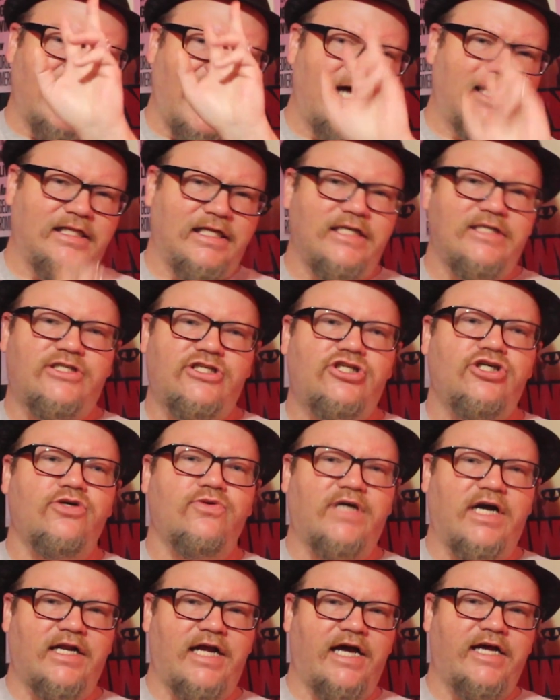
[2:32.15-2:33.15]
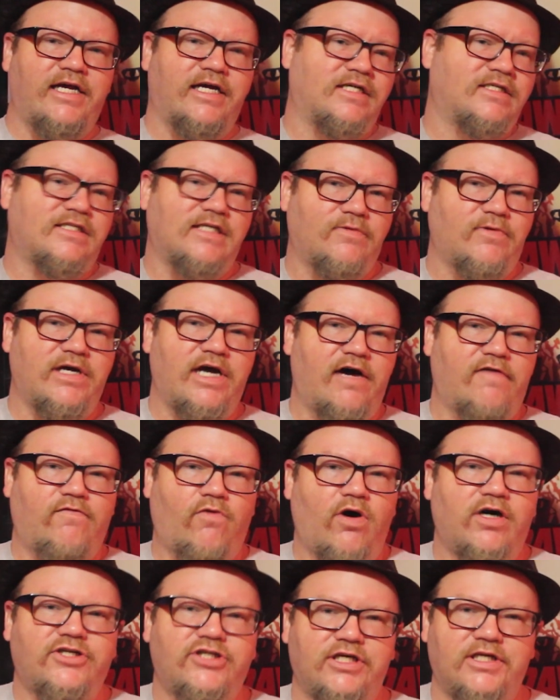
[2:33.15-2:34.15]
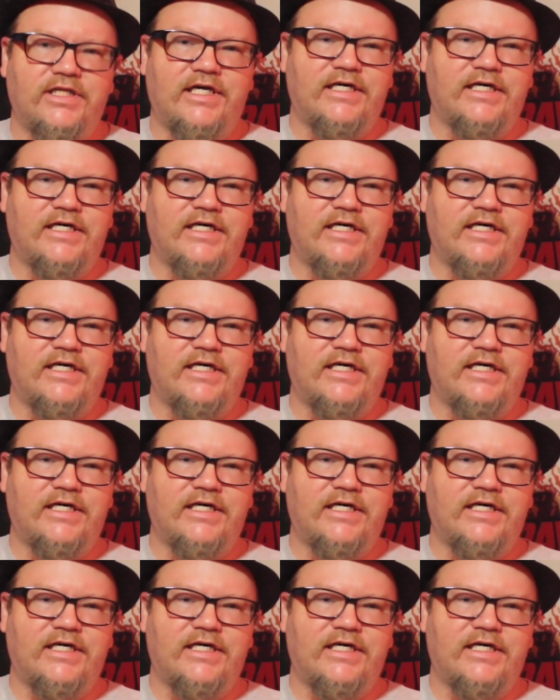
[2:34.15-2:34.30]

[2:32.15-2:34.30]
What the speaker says: at least 2 Canadians that we have watching